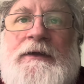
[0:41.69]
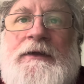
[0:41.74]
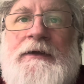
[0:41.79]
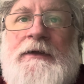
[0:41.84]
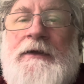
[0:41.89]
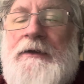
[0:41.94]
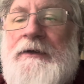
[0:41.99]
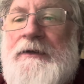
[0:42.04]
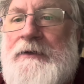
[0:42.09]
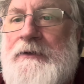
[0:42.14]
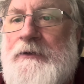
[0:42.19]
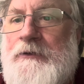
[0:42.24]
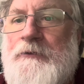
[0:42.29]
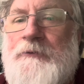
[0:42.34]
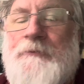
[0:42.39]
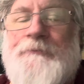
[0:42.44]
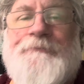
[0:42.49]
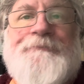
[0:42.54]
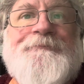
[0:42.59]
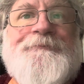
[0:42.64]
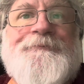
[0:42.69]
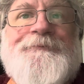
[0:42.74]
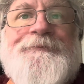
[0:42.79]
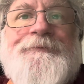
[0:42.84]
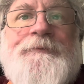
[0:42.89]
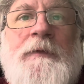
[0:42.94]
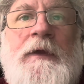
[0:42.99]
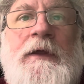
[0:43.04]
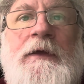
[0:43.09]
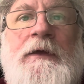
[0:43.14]
illegal.
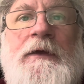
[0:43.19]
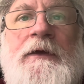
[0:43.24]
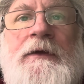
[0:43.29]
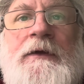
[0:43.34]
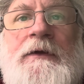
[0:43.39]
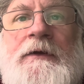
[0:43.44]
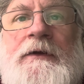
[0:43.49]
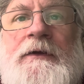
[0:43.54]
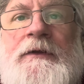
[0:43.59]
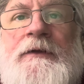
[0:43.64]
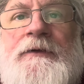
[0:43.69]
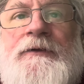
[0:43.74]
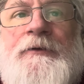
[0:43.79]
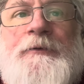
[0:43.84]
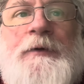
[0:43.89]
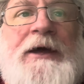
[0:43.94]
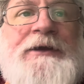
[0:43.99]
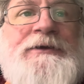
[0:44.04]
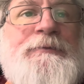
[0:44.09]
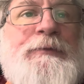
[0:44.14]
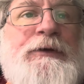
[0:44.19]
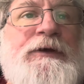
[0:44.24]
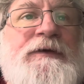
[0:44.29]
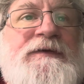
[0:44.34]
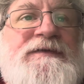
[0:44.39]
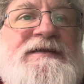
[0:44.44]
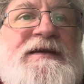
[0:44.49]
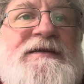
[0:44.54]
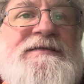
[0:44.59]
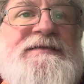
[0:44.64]
The Rwanda bill
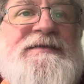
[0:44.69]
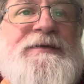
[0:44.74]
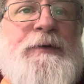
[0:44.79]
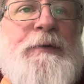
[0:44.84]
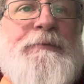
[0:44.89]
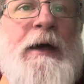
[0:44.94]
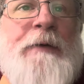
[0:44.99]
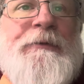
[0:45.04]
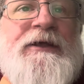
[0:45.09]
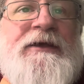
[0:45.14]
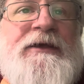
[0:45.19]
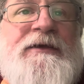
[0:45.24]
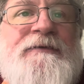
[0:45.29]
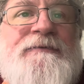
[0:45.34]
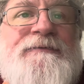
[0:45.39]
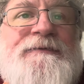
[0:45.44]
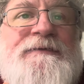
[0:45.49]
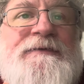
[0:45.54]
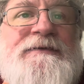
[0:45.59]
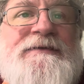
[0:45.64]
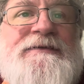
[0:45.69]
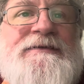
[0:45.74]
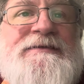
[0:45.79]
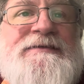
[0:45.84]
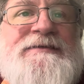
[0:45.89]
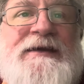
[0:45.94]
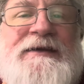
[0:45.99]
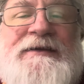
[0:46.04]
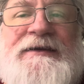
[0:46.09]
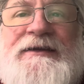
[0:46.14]
says the Republic of
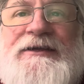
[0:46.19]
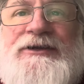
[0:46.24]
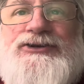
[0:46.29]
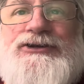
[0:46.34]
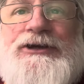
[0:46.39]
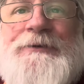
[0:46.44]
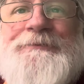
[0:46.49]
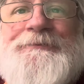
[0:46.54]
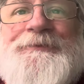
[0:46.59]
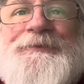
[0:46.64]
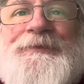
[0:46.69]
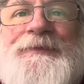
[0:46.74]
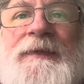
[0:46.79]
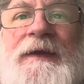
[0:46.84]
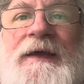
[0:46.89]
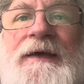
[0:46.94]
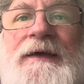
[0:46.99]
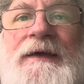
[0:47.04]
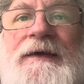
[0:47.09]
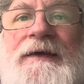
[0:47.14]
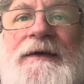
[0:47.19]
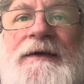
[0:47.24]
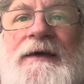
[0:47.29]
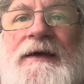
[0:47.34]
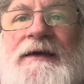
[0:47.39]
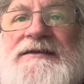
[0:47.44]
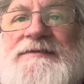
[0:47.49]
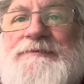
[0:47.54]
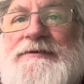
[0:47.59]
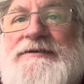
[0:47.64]
Sinesha
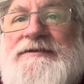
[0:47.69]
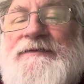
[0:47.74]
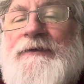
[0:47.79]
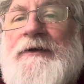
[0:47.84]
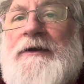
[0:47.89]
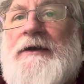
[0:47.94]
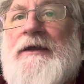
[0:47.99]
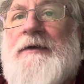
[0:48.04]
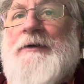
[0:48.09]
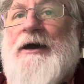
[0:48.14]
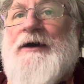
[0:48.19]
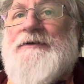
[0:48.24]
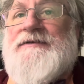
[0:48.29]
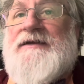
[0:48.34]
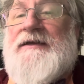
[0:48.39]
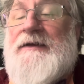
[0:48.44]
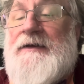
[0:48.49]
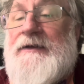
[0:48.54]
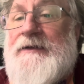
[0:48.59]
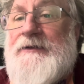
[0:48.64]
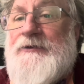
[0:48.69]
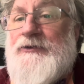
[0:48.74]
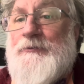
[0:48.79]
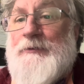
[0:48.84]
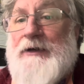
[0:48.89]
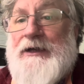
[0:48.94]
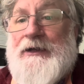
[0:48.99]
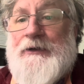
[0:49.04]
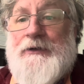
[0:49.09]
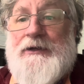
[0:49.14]
is specifically about illegal
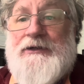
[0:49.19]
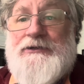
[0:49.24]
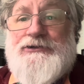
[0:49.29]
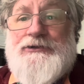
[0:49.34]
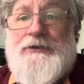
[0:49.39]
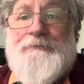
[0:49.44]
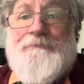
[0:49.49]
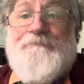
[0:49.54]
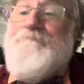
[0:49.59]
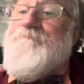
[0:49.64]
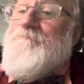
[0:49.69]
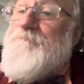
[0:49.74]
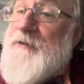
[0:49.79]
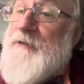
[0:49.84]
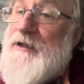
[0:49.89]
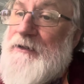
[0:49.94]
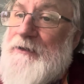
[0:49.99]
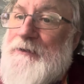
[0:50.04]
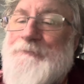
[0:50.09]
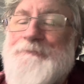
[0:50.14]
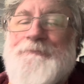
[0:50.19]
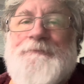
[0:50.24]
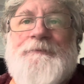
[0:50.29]
migration, well,